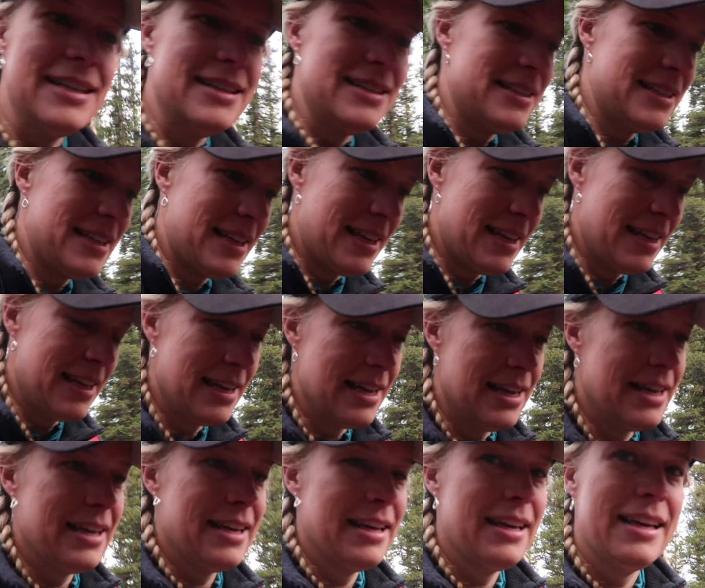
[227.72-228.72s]
does.
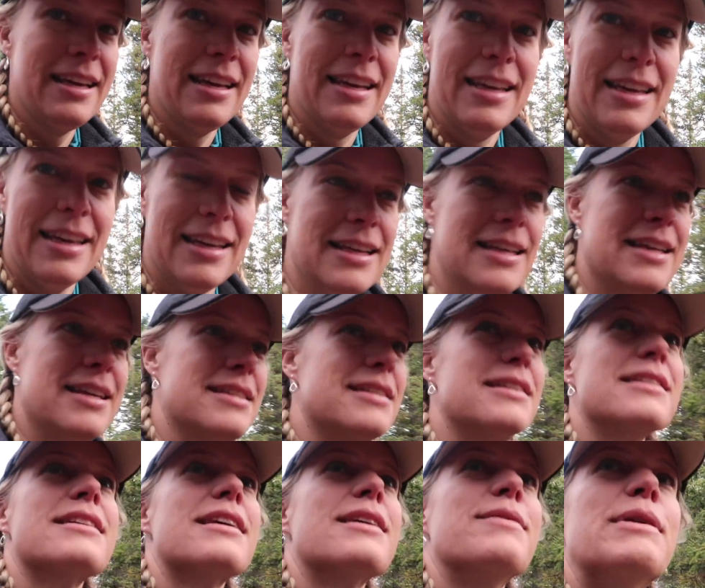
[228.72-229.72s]
This
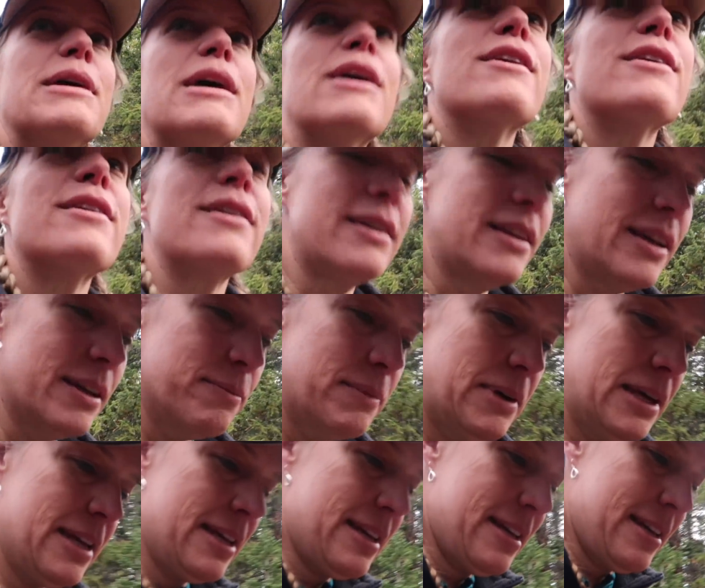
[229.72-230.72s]
is gonna be hard on him.